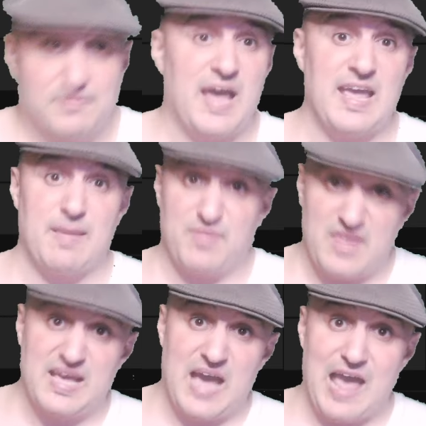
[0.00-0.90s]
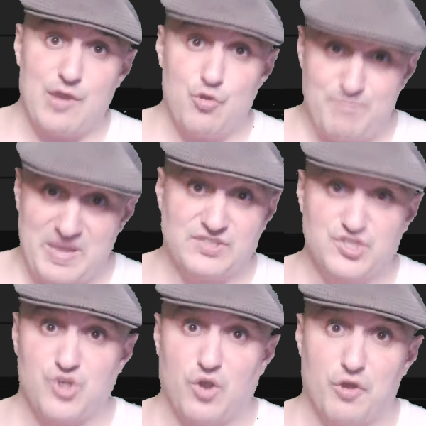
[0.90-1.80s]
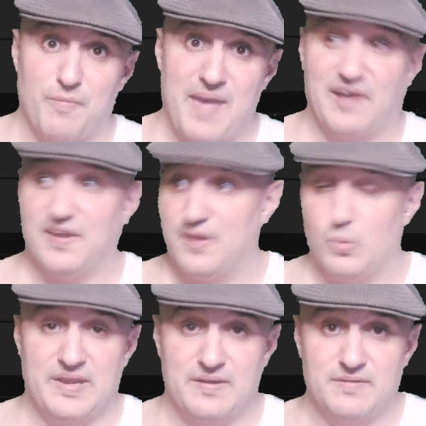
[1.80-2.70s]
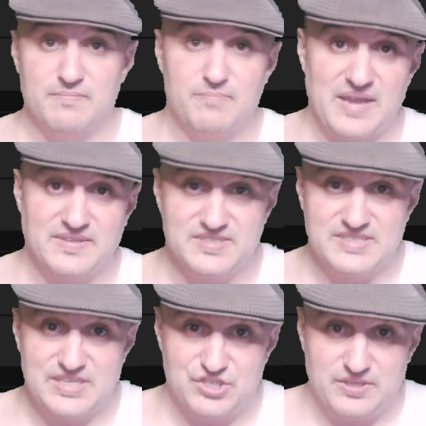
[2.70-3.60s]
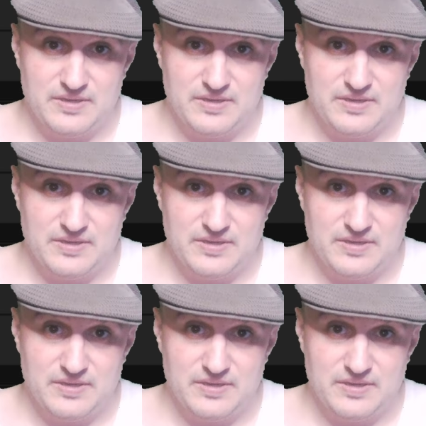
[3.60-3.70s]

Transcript: I am the guy who picked Sean O'Malley to win by decision,